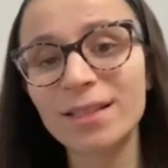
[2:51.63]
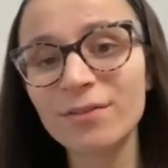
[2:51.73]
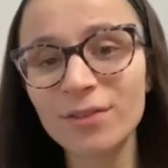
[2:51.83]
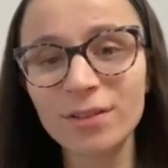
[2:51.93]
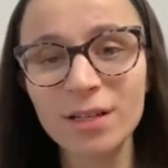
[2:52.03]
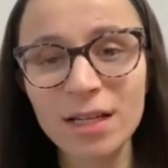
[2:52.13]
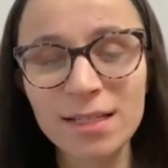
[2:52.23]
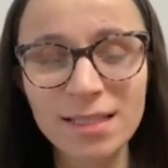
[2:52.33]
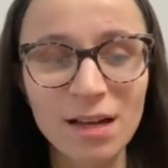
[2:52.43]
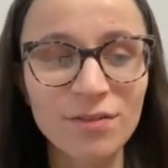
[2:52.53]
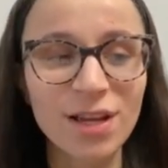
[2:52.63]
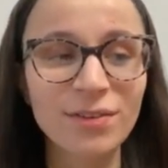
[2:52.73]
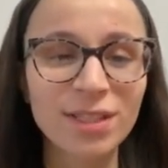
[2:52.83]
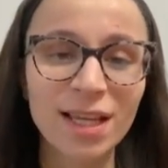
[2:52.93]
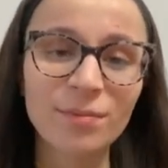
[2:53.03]
different stuff that you
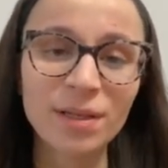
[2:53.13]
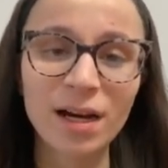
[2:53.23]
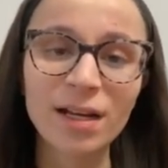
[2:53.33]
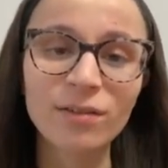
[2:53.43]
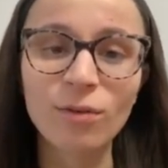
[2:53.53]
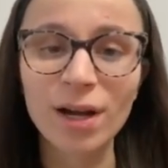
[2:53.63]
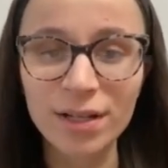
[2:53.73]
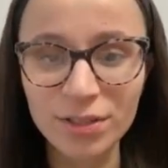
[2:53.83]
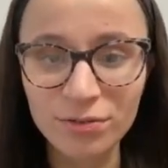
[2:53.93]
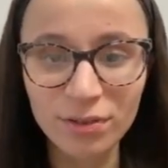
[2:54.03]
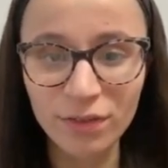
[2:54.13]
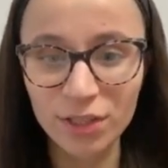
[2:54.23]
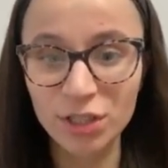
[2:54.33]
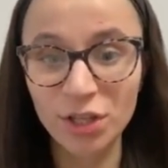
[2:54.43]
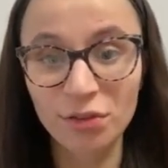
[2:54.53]
have to get behind of why your
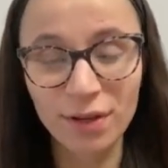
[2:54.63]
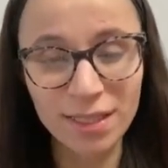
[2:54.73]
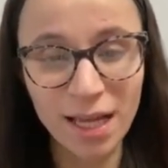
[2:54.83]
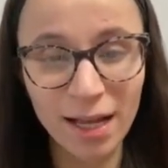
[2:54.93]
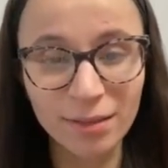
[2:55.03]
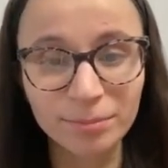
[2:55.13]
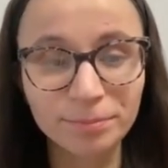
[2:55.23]
reverse T3 is high.